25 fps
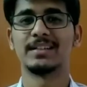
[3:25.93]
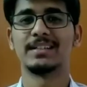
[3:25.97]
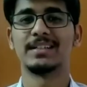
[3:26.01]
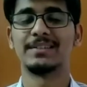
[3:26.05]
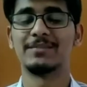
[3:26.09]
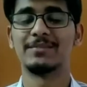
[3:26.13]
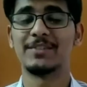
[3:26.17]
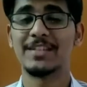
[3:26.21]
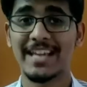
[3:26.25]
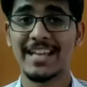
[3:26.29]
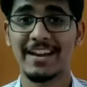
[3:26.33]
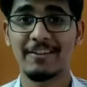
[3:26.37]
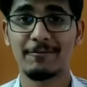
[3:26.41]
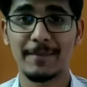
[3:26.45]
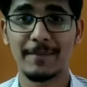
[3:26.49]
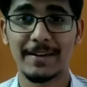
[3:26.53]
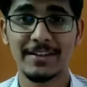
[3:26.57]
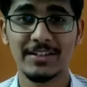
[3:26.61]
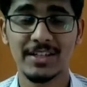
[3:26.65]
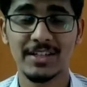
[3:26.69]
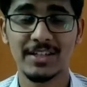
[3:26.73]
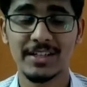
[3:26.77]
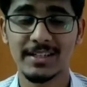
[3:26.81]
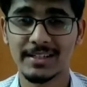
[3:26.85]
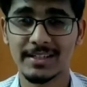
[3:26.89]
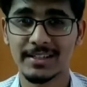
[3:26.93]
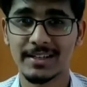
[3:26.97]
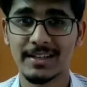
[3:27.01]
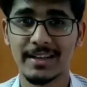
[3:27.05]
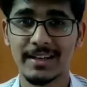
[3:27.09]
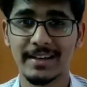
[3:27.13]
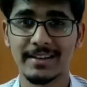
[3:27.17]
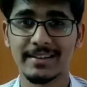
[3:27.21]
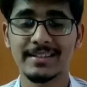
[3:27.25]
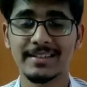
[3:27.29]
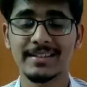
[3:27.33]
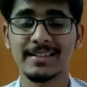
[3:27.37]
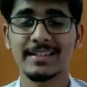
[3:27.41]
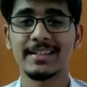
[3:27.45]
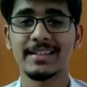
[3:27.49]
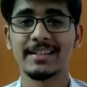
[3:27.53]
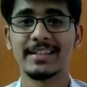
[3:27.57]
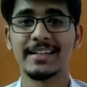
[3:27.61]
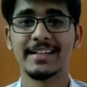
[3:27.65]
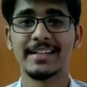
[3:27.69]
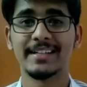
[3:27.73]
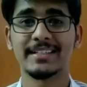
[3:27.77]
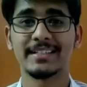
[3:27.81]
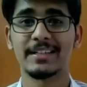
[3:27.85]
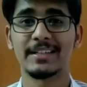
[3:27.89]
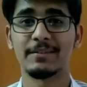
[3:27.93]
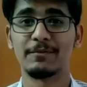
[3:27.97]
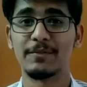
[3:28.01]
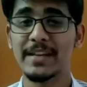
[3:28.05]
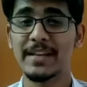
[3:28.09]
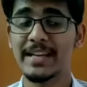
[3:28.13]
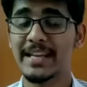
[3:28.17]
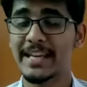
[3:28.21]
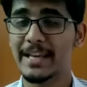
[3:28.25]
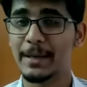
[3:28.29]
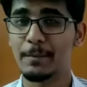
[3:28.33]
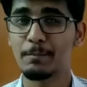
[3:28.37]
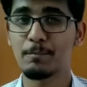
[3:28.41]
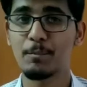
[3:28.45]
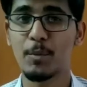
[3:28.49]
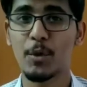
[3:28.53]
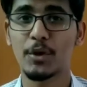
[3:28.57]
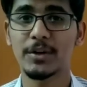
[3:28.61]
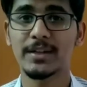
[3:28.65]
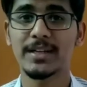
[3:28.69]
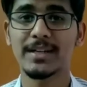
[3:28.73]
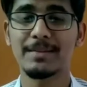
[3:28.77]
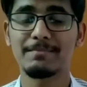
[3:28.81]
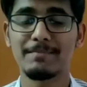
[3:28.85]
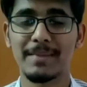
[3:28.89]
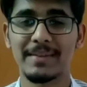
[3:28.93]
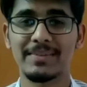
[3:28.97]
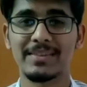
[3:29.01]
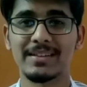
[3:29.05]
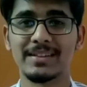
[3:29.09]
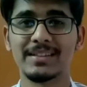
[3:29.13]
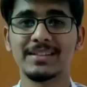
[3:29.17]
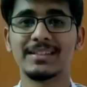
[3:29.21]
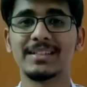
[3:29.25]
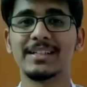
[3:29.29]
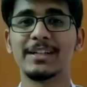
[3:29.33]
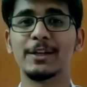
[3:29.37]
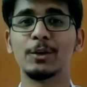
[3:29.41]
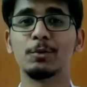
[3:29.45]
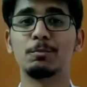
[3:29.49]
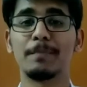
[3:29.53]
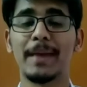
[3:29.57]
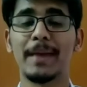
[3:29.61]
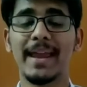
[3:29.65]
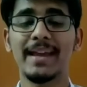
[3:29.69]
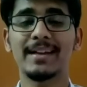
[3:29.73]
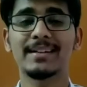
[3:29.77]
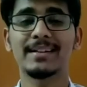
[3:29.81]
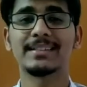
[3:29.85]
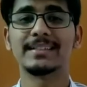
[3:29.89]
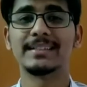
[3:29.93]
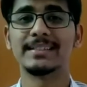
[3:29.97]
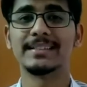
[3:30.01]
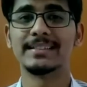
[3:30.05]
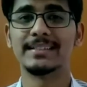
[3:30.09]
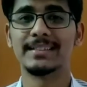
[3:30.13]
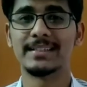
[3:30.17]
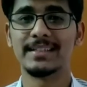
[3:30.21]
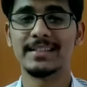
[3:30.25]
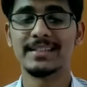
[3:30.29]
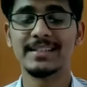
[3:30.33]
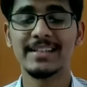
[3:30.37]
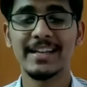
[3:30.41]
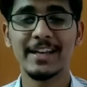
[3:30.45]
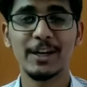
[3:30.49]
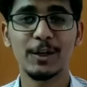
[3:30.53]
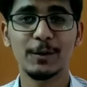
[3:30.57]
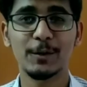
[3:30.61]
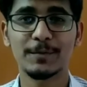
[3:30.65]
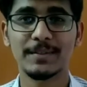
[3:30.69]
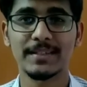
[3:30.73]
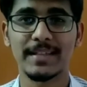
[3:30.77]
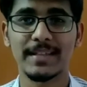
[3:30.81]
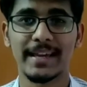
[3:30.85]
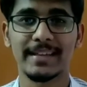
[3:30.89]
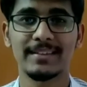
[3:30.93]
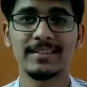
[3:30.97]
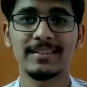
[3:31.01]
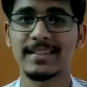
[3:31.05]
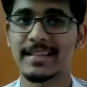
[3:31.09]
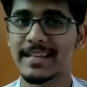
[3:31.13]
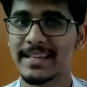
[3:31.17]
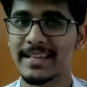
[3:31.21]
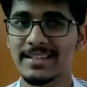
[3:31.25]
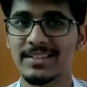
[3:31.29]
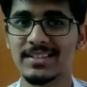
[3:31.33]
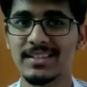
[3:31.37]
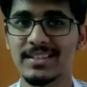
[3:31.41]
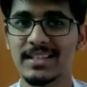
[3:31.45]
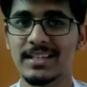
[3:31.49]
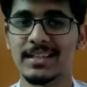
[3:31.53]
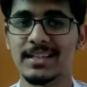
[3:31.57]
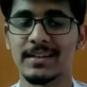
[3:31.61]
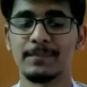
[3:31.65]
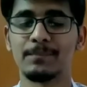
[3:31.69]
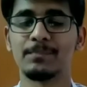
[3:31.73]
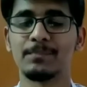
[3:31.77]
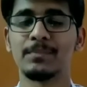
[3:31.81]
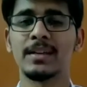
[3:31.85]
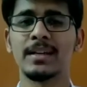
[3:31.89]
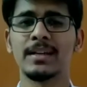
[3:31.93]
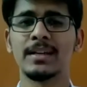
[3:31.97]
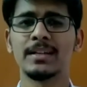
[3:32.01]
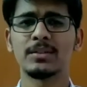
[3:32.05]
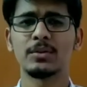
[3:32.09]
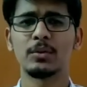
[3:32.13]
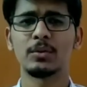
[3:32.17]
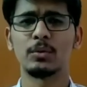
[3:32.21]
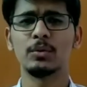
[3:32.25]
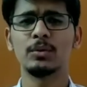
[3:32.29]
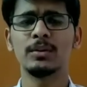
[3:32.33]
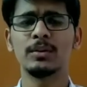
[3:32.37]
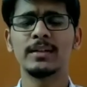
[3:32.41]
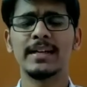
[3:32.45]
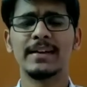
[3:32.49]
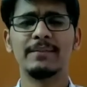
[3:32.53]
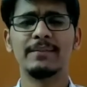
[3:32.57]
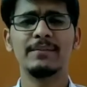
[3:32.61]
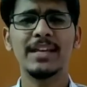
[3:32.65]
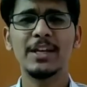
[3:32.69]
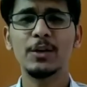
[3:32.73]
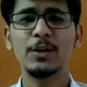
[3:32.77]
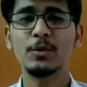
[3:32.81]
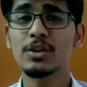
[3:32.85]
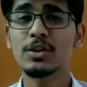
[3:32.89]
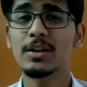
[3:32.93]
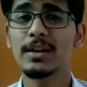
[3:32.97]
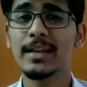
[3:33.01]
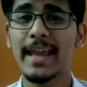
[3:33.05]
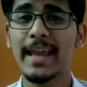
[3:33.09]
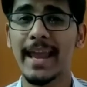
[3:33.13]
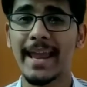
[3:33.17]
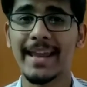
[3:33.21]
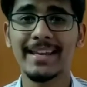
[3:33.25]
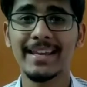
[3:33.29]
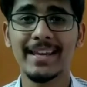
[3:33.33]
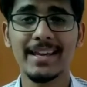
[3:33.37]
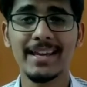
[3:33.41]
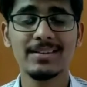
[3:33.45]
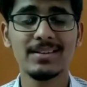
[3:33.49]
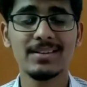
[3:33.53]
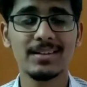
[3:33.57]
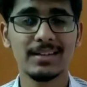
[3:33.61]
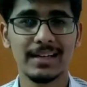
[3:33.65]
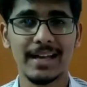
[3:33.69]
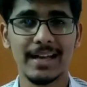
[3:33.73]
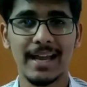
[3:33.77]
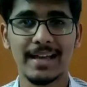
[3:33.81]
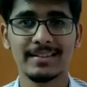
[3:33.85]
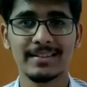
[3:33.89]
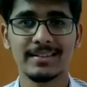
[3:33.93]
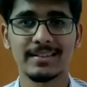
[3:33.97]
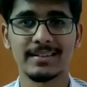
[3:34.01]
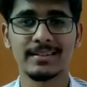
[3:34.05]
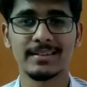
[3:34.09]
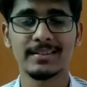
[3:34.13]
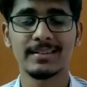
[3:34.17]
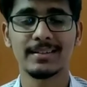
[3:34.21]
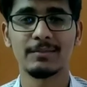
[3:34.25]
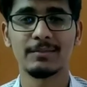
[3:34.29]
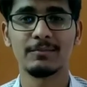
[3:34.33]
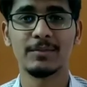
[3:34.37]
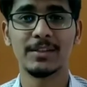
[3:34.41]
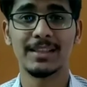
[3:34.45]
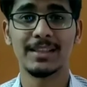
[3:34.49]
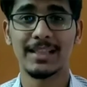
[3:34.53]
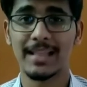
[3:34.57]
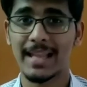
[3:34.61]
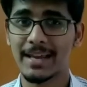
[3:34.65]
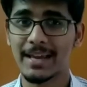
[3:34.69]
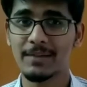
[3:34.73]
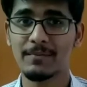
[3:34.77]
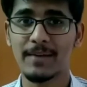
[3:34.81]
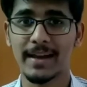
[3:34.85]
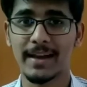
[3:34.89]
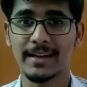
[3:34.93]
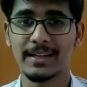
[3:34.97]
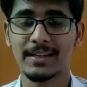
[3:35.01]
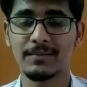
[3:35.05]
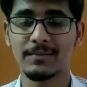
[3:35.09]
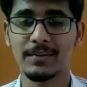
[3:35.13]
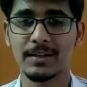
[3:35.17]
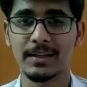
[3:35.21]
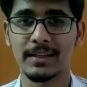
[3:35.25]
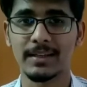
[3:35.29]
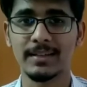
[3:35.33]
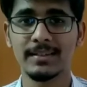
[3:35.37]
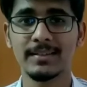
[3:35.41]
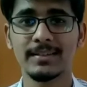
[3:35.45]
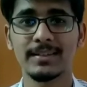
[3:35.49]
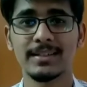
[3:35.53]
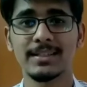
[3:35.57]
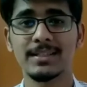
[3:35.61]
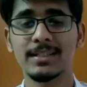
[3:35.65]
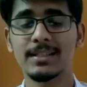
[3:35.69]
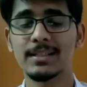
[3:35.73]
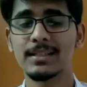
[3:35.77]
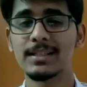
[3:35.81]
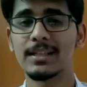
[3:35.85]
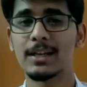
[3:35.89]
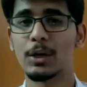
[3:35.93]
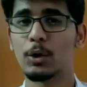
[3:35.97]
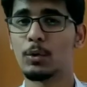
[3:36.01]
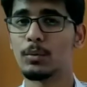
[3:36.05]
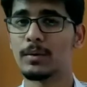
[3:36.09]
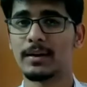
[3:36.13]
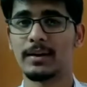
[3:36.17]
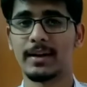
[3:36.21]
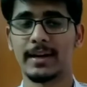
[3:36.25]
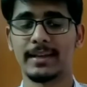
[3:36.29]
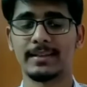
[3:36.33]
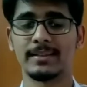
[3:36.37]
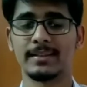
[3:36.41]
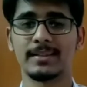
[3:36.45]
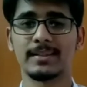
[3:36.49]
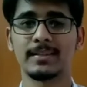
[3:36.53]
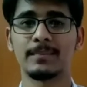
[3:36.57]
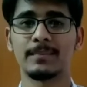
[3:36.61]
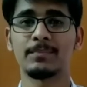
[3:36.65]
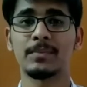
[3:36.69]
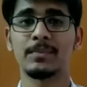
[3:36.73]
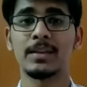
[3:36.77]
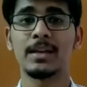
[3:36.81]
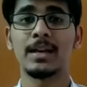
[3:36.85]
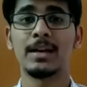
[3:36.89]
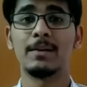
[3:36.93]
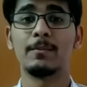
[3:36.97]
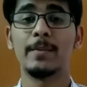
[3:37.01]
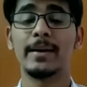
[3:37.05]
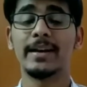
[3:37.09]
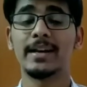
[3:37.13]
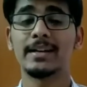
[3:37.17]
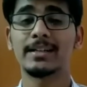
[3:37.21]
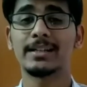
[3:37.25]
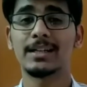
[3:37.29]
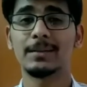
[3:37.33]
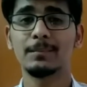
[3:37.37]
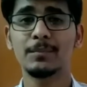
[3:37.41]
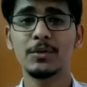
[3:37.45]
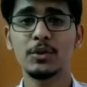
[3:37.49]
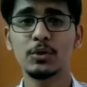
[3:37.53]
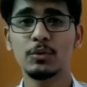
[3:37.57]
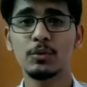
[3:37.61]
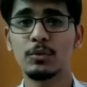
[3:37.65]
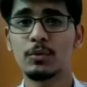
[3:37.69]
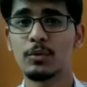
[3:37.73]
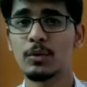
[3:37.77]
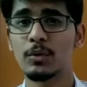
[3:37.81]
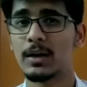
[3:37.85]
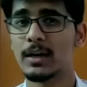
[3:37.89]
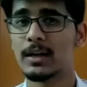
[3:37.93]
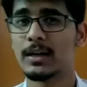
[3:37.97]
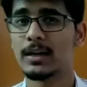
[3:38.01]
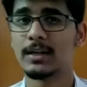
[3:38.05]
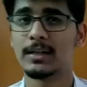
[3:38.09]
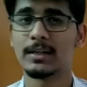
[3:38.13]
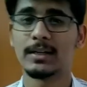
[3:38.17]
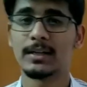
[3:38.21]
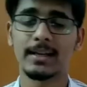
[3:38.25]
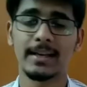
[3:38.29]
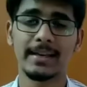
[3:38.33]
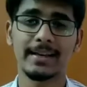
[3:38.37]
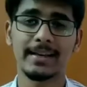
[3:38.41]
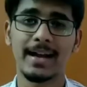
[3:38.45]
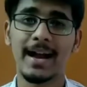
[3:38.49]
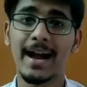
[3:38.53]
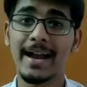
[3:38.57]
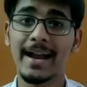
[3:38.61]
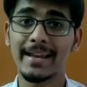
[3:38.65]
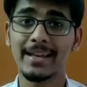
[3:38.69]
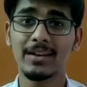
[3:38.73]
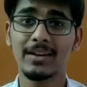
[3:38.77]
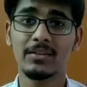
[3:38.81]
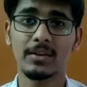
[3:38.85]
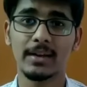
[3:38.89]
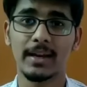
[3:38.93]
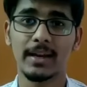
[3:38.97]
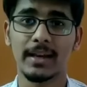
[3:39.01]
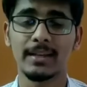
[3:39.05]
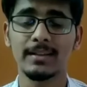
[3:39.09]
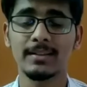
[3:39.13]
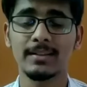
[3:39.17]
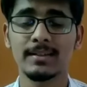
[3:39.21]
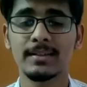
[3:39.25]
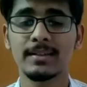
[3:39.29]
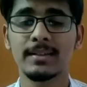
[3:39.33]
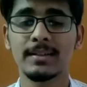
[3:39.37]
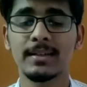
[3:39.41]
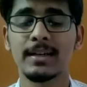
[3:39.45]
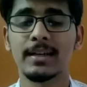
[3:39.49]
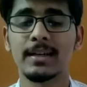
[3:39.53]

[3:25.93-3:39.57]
which I have mentioned earlier, it is a very important method to make the learning of science easier. So we usually engage our classes with live activities till the lower grades. When it comes to like higher grades,